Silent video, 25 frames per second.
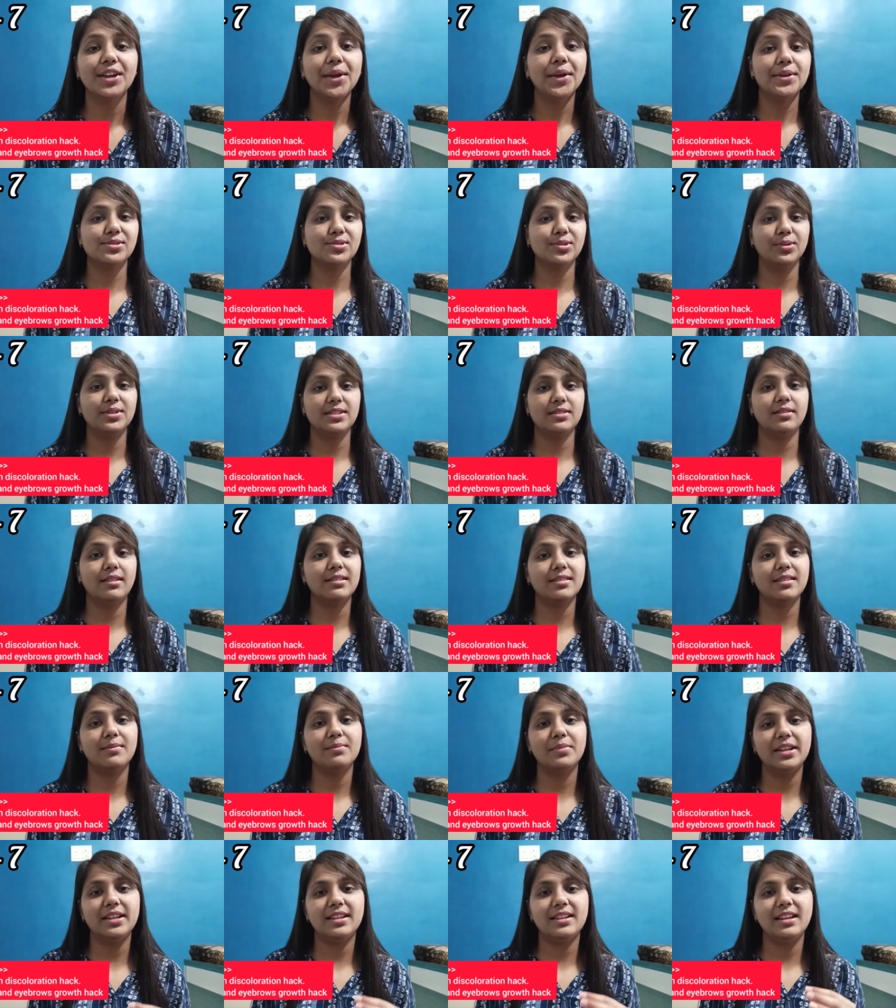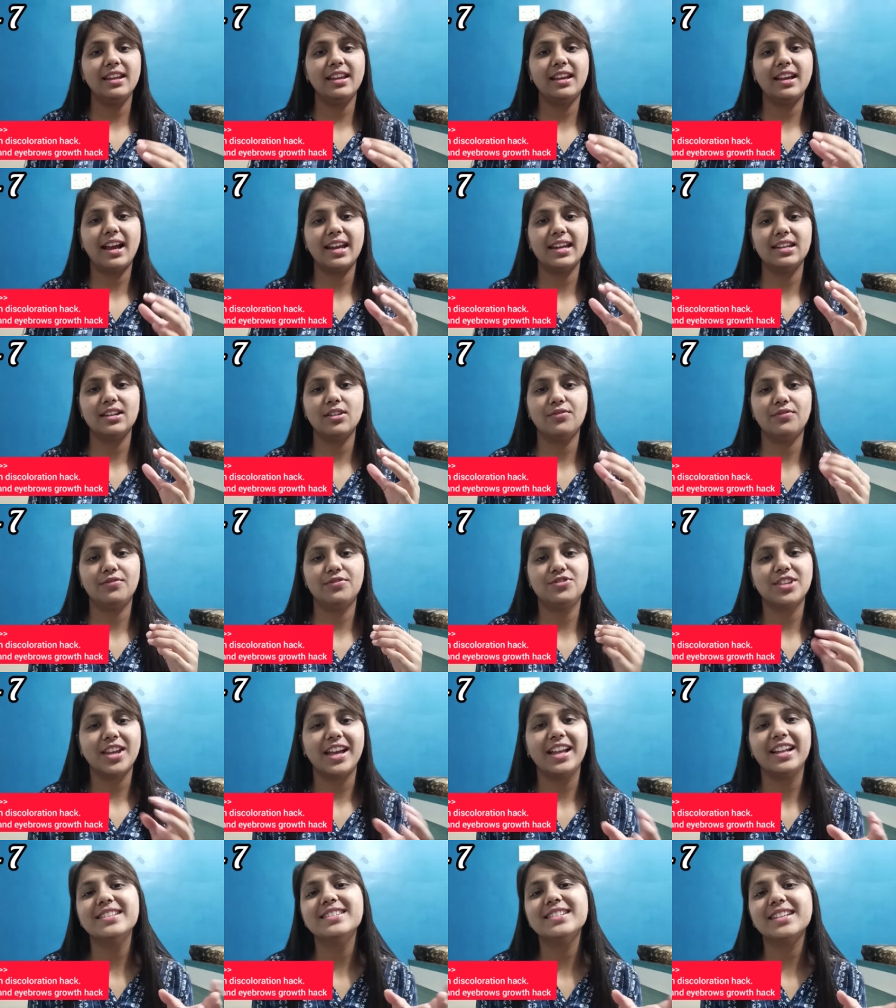So it's not completely kind of
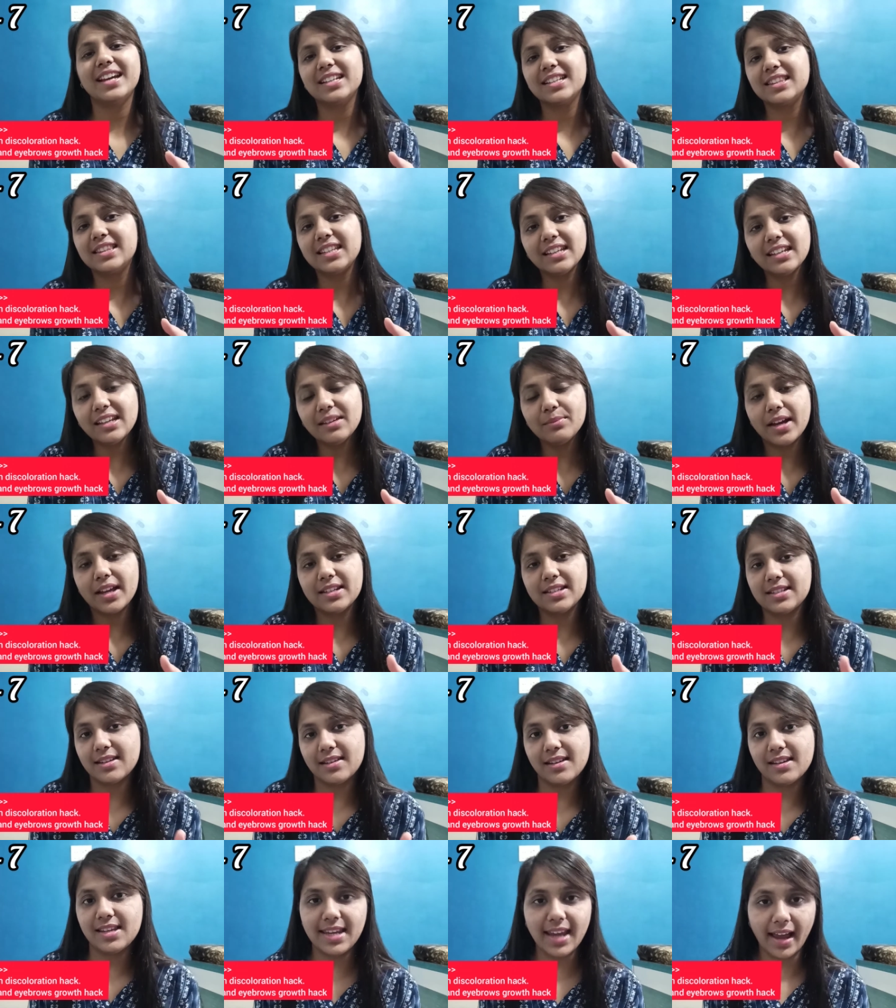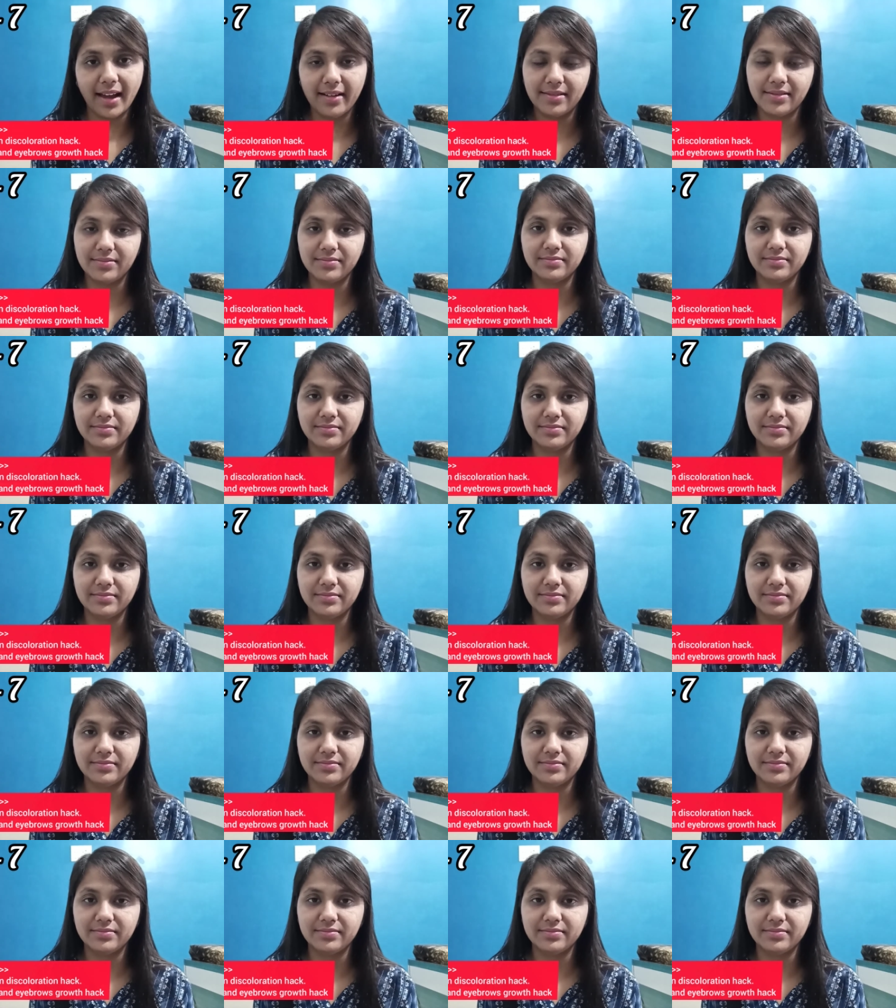challenge kind of thing, but yeah,